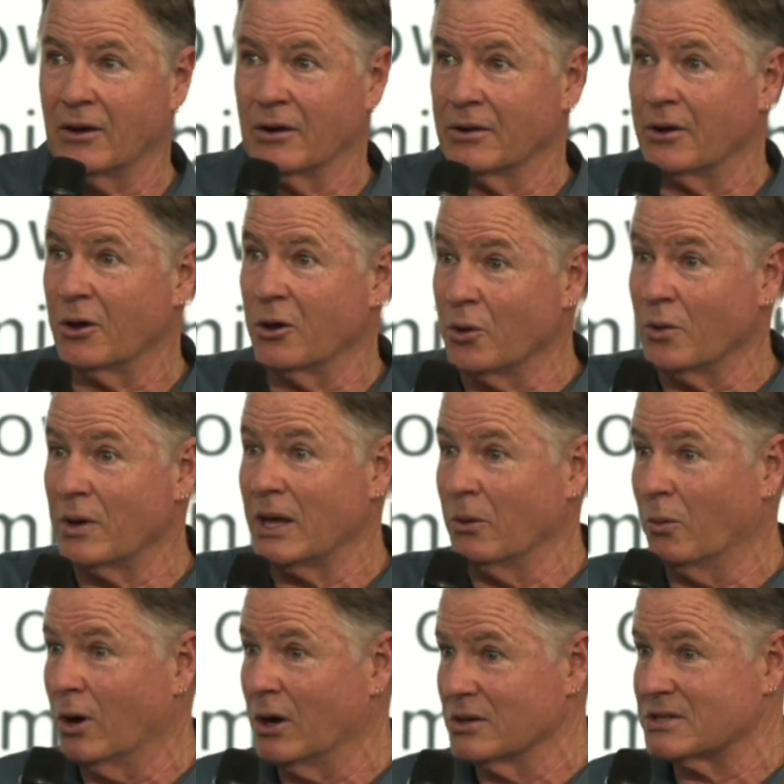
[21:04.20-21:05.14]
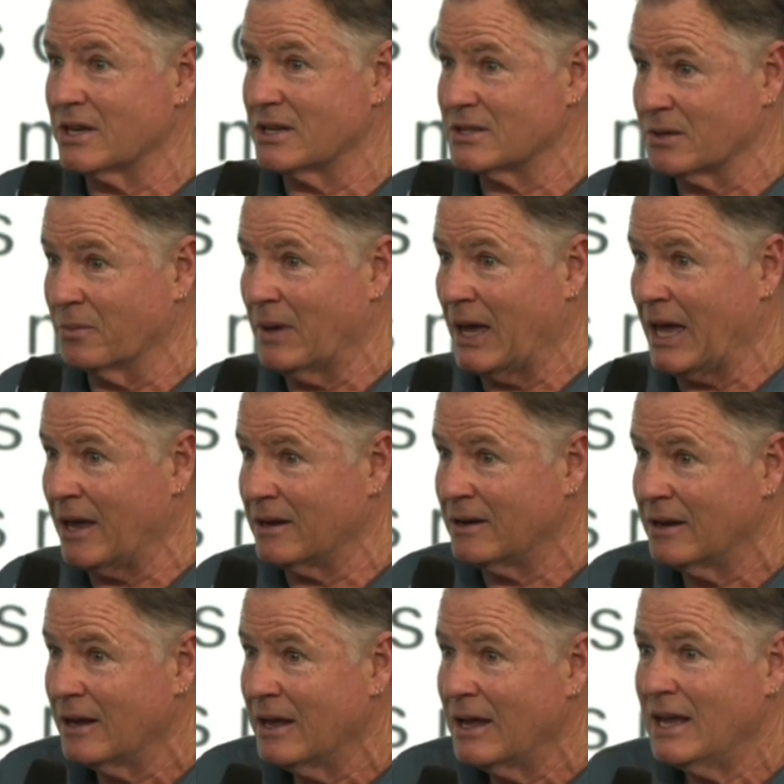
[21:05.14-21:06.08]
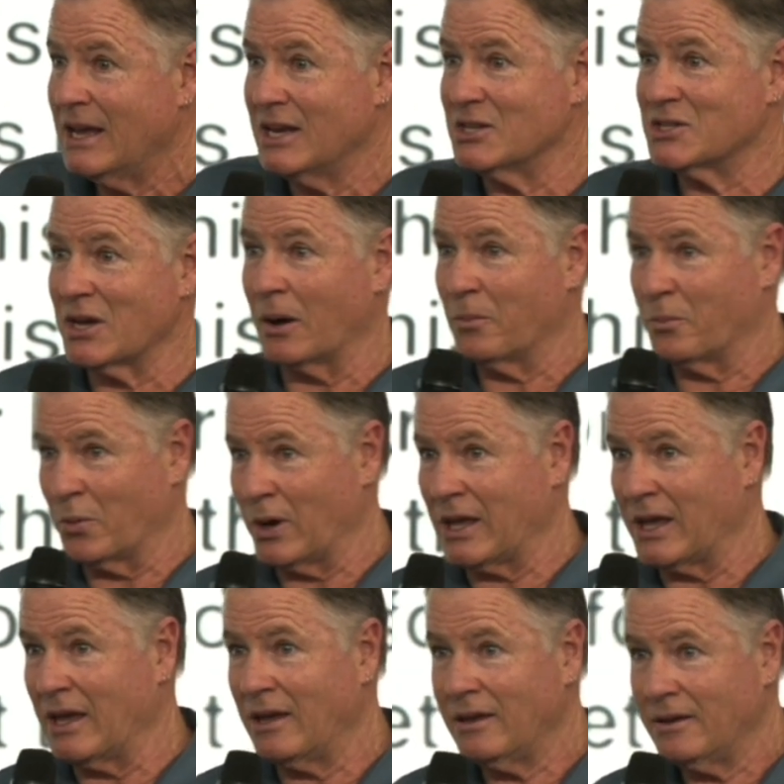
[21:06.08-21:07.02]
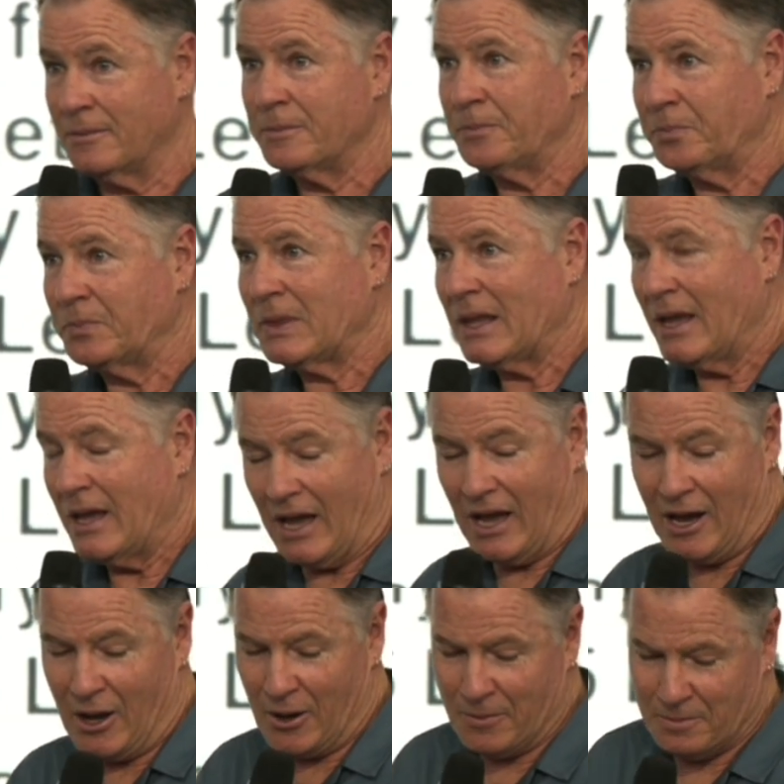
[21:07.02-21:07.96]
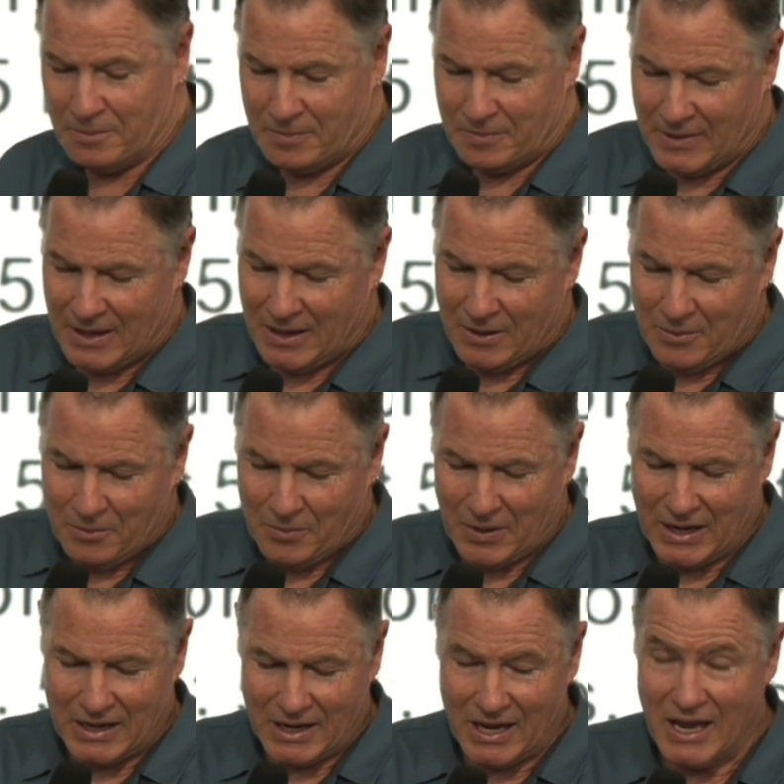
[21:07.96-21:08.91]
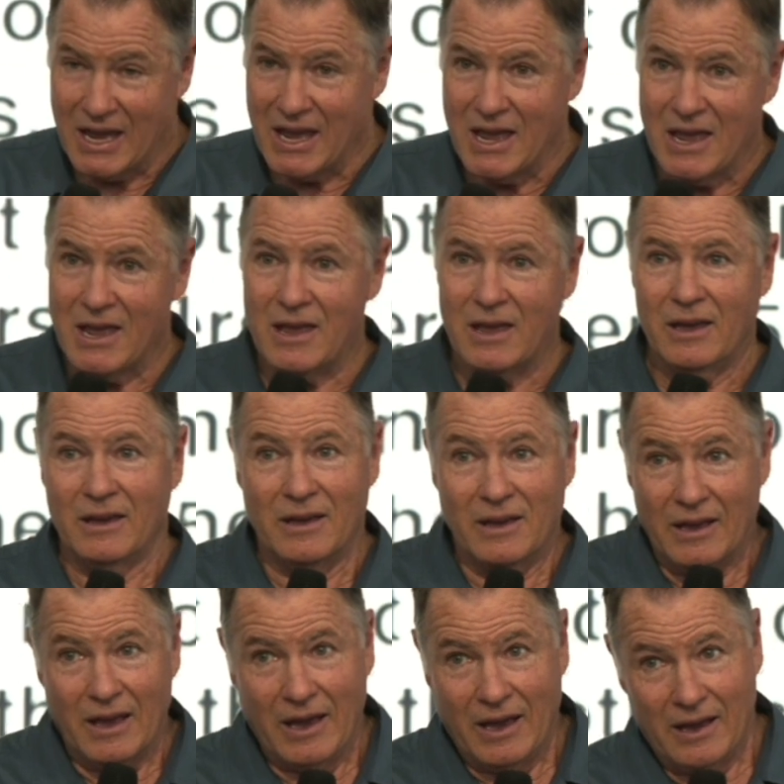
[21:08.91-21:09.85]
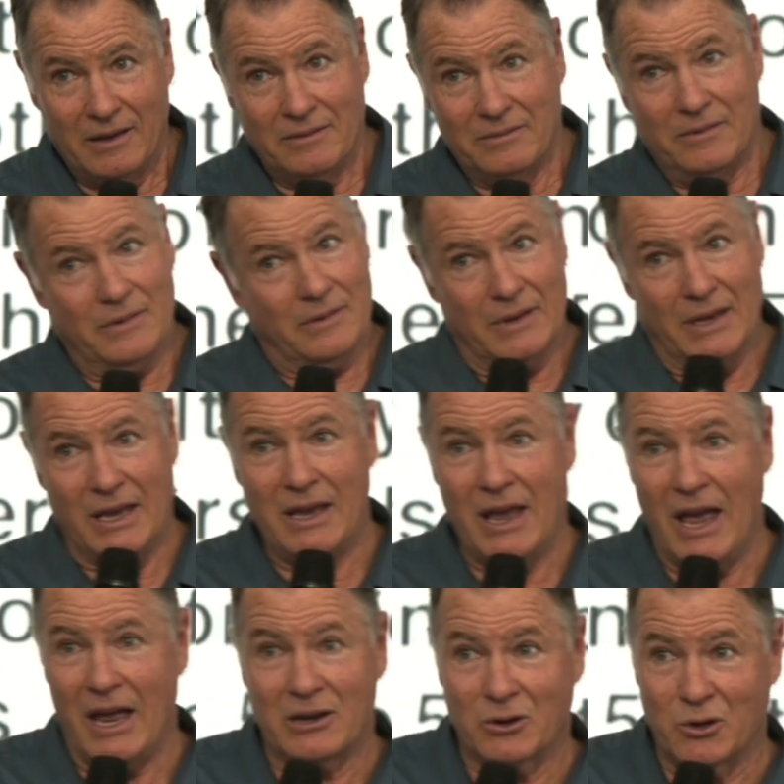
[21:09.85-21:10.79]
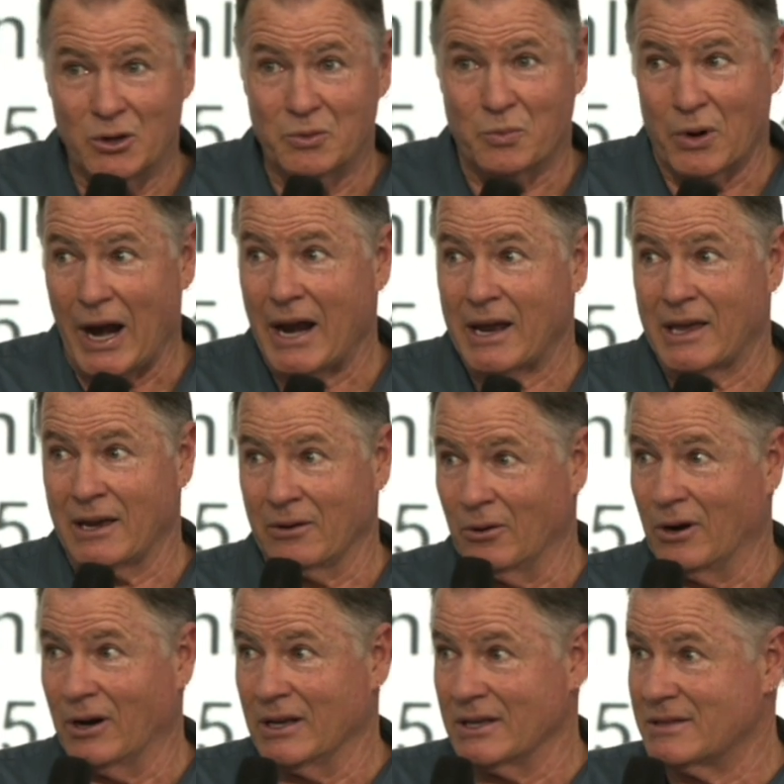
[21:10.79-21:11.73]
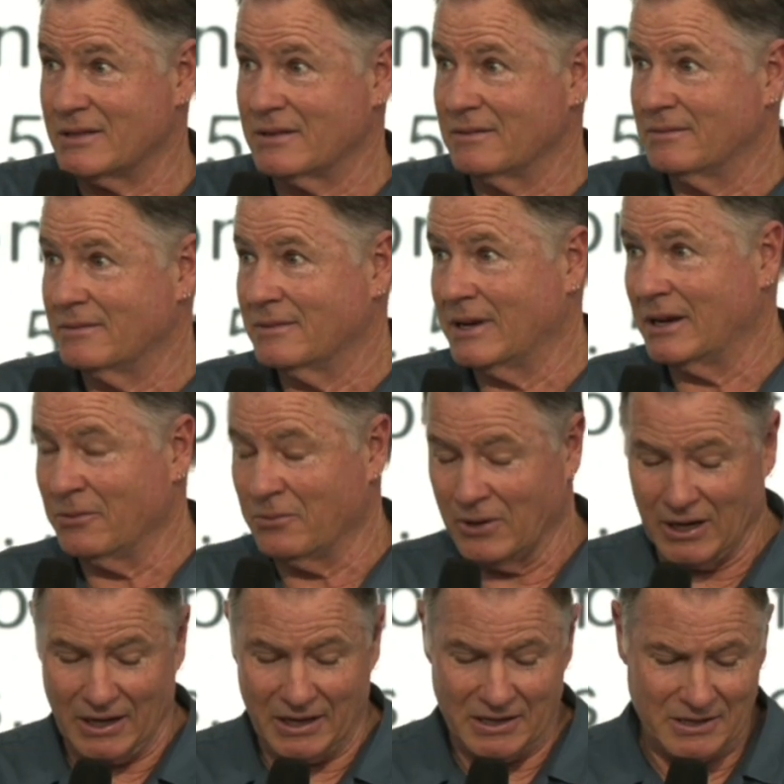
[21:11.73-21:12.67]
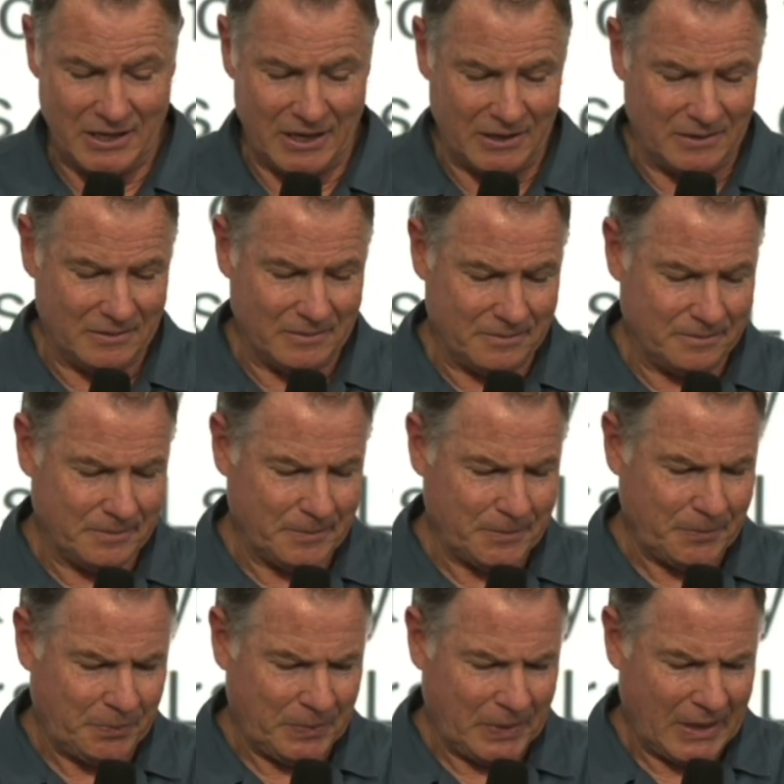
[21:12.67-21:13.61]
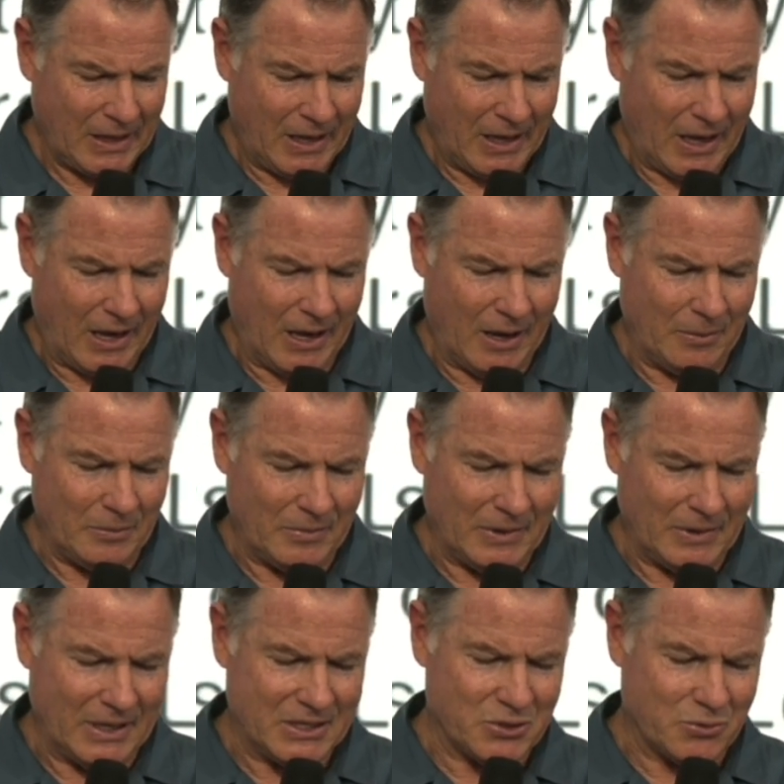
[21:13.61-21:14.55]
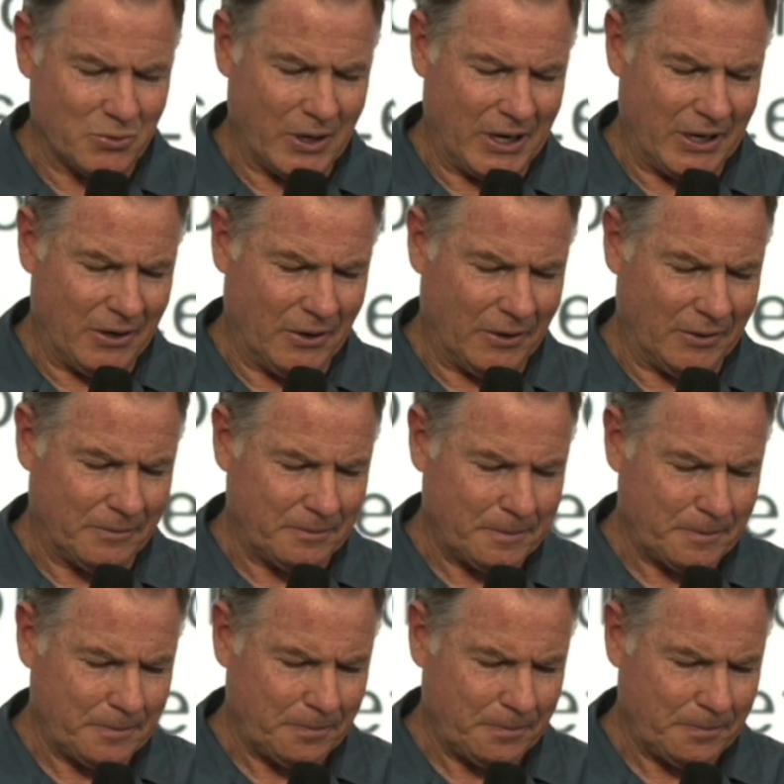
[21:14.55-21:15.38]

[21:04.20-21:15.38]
on who he was as a man, his upbringing. Um, but he, he had good bragging rights. He really did. Um, let's read on.